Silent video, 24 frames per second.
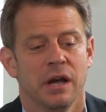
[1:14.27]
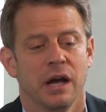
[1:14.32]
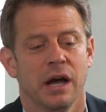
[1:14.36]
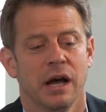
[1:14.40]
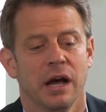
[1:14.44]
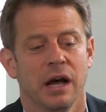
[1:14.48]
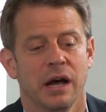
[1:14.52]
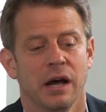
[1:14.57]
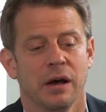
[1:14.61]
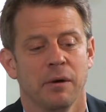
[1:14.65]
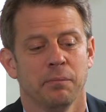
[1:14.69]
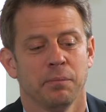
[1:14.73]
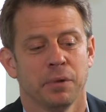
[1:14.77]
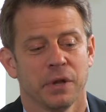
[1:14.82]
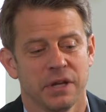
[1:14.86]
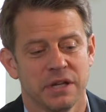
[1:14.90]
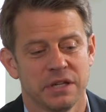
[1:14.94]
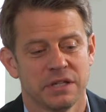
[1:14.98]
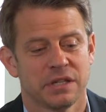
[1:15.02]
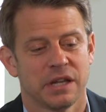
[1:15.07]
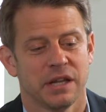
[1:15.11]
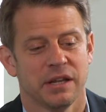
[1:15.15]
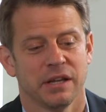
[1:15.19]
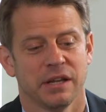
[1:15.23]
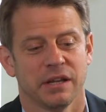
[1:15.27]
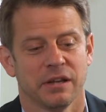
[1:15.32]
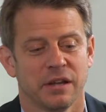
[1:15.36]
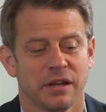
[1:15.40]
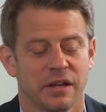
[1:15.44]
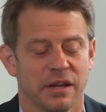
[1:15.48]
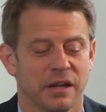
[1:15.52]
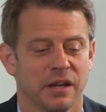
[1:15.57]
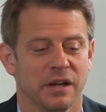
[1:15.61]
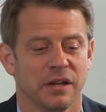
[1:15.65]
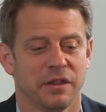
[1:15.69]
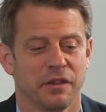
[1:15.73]
uh, placed, I think,
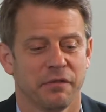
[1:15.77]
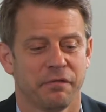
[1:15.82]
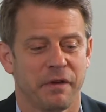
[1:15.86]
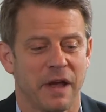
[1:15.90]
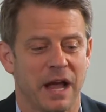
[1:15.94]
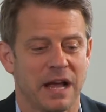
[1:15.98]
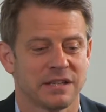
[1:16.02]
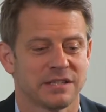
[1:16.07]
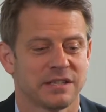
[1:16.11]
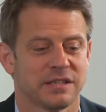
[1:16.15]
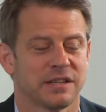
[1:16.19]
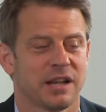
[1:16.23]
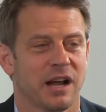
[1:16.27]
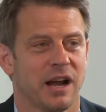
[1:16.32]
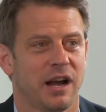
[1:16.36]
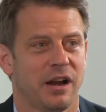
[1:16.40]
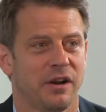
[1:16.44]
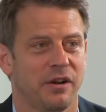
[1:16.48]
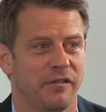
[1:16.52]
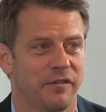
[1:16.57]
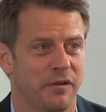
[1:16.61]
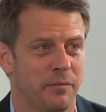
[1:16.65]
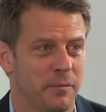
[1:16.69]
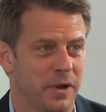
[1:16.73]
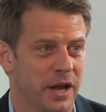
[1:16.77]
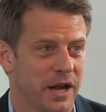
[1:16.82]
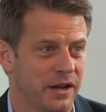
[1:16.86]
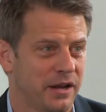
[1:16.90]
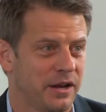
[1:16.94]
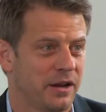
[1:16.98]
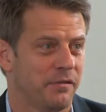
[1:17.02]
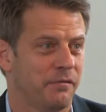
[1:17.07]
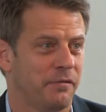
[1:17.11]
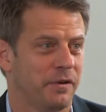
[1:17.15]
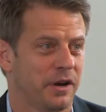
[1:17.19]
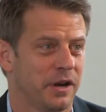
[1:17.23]
uh, the fastest hire ever made
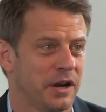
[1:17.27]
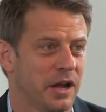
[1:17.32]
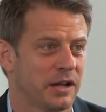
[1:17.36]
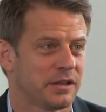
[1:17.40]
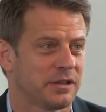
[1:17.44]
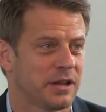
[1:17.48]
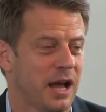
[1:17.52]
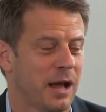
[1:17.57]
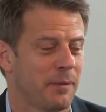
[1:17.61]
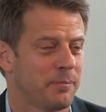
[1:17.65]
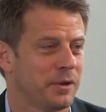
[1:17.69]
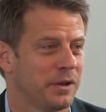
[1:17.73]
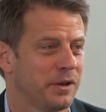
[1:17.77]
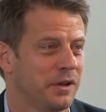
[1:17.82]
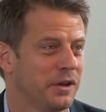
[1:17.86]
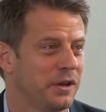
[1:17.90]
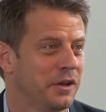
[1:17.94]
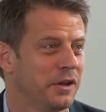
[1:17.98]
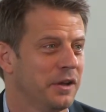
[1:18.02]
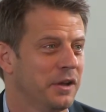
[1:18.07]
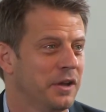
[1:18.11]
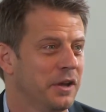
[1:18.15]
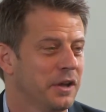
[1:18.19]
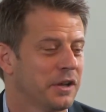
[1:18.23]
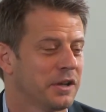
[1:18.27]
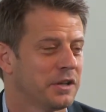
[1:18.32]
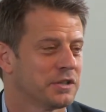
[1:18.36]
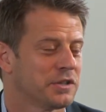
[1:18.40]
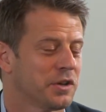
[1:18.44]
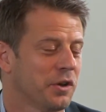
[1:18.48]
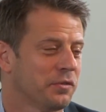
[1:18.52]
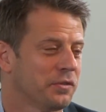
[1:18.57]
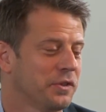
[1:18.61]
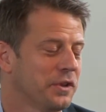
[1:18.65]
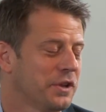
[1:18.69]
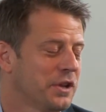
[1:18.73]
at a very a top uh,
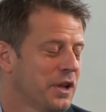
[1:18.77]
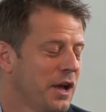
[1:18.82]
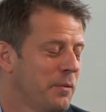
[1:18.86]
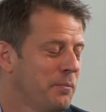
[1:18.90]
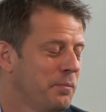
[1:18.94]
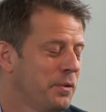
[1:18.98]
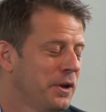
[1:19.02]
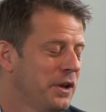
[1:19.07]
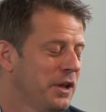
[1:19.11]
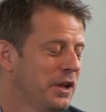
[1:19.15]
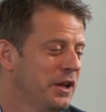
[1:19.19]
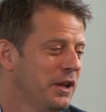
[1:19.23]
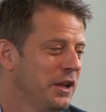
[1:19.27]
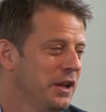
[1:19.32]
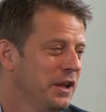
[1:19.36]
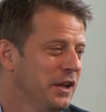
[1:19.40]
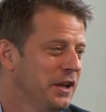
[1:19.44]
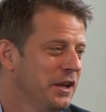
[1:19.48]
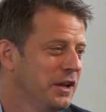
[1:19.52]
consulting company.